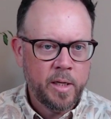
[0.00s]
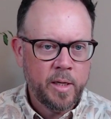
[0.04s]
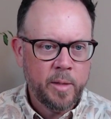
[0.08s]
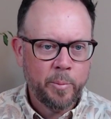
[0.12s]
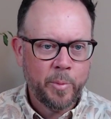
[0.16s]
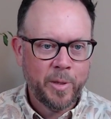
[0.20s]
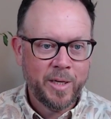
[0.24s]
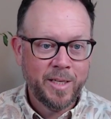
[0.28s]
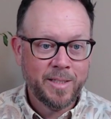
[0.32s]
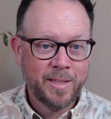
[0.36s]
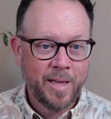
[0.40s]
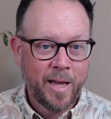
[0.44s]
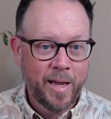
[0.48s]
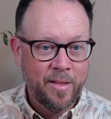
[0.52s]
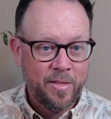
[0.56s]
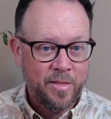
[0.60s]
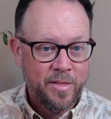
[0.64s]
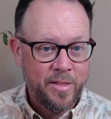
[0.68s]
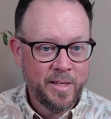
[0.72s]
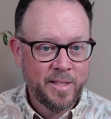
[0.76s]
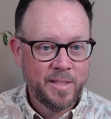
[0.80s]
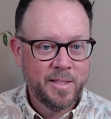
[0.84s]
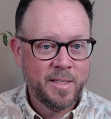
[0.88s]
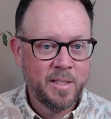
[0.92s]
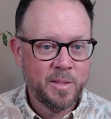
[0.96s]
but he's like,
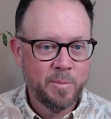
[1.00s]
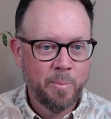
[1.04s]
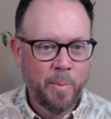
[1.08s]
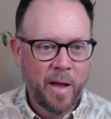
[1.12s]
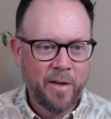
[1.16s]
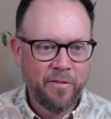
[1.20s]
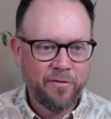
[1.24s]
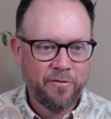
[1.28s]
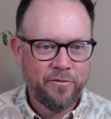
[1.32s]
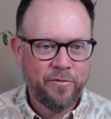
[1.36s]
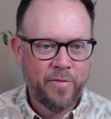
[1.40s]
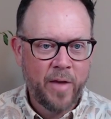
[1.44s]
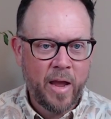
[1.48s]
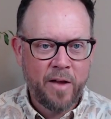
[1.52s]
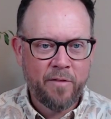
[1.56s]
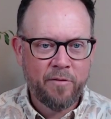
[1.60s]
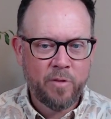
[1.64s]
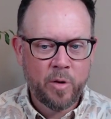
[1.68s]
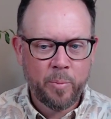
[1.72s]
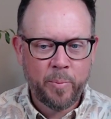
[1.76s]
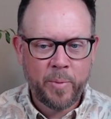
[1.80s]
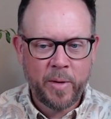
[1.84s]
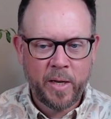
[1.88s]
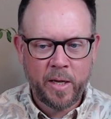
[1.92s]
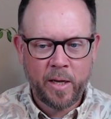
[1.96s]
this is my
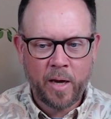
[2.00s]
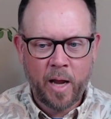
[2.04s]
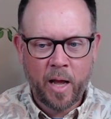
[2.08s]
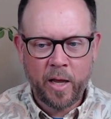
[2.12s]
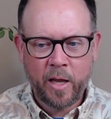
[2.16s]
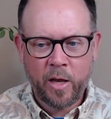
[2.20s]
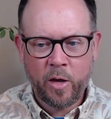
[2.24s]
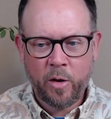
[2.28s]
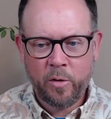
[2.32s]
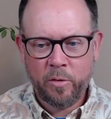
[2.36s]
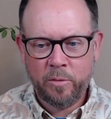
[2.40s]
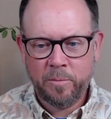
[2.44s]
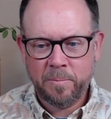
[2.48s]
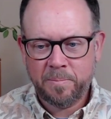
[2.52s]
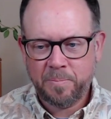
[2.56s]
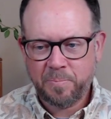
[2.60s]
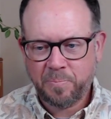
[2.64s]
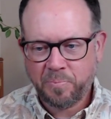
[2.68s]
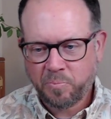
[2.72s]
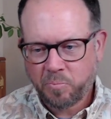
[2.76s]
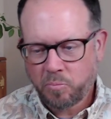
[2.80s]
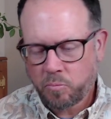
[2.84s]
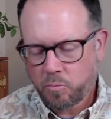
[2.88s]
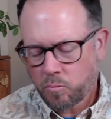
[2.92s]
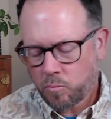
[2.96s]
favorite pen I own.
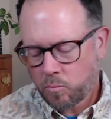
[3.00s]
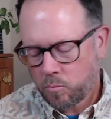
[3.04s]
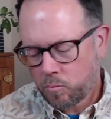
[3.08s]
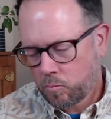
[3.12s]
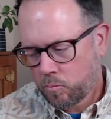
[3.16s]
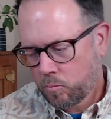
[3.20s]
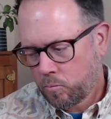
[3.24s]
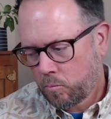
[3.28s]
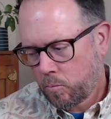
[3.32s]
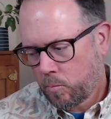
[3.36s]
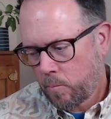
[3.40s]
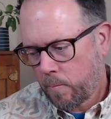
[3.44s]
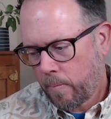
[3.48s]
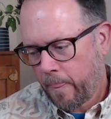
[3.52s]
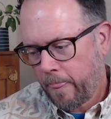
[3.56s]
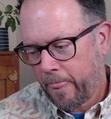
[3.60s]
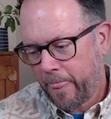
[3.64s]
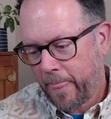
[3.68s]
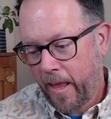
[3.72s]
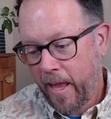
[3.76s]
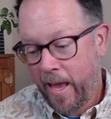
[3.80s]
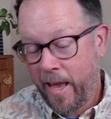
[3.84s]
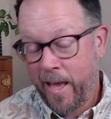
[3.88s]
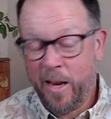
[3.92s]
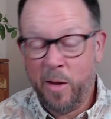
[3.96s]

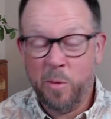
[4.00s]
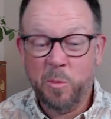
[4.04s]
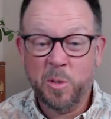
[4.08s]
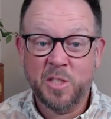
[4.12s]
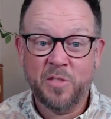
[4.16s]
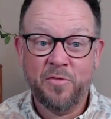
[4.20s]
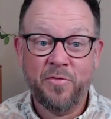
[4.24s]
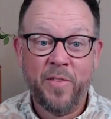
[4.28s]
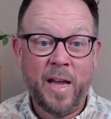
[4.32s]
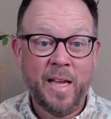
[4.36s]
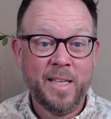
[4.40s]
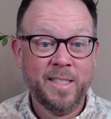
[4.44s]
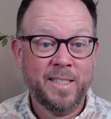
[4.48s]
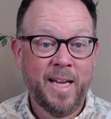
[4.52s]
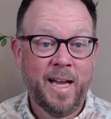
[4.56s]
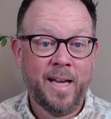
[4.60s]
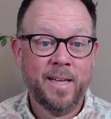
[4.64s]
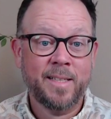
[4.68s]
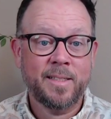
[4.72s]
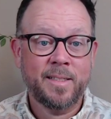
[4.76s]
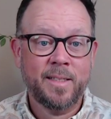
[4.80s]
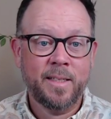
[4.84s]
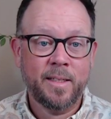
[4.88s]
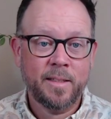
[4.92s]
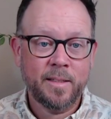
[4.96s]
And it was
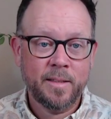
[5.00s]
fantastic.